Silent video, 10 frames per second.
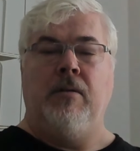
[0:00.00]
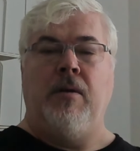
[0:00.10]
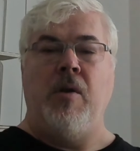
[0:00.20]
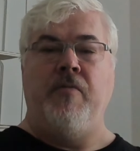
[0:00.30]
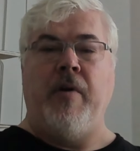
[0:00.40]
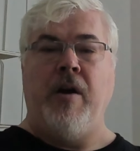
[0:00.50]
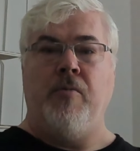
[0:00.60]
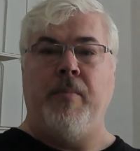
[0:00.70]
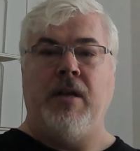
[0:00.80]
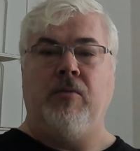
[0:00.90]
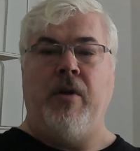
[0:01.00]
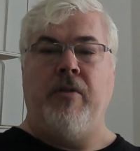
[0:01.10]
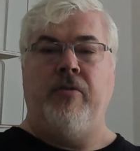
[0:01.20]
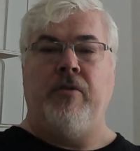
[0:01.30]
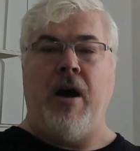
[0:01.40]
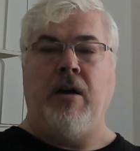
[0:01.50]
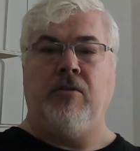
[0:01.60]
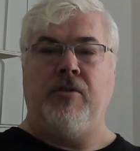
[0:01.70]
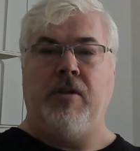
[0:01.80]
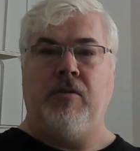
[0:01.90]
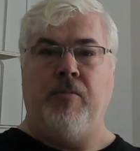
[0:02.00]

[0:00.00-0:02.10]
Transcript: an environment with oxygen to